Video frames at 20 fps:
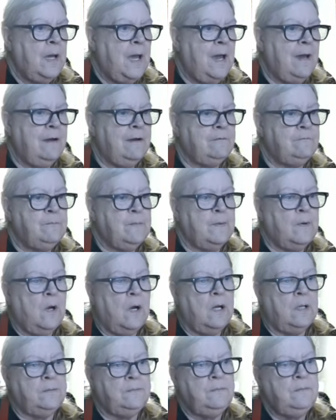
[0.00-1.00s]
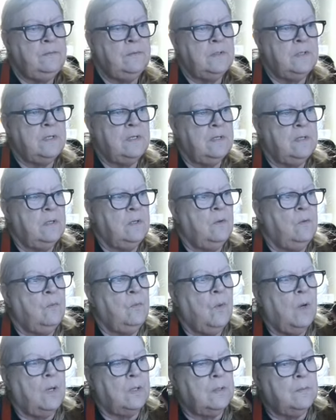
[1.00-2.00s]
Hey everyone,
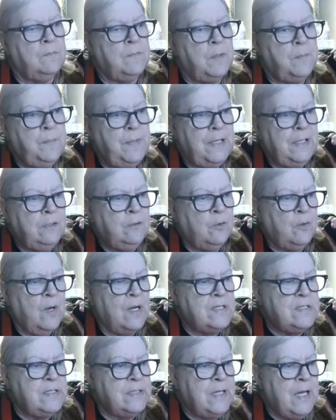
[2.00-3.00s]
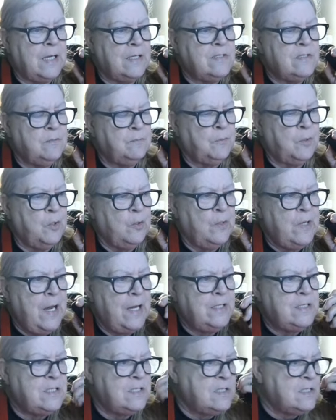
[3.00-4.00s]
welcome to Beating Crazy Custom
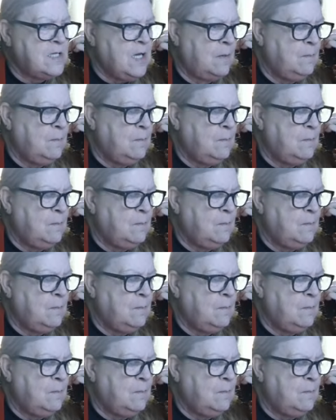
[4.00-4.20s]
Creations.